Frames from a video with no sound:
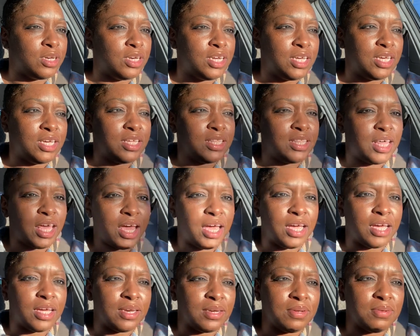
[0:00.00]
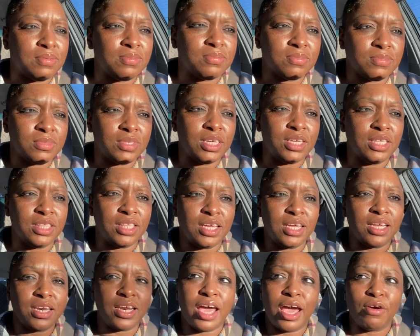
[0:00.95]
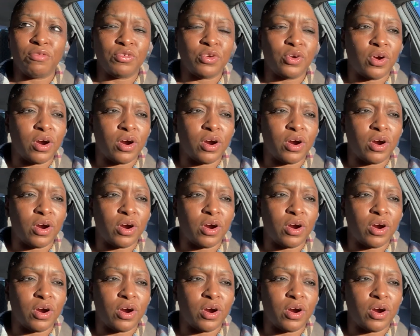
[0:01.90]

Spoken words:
did that, and then after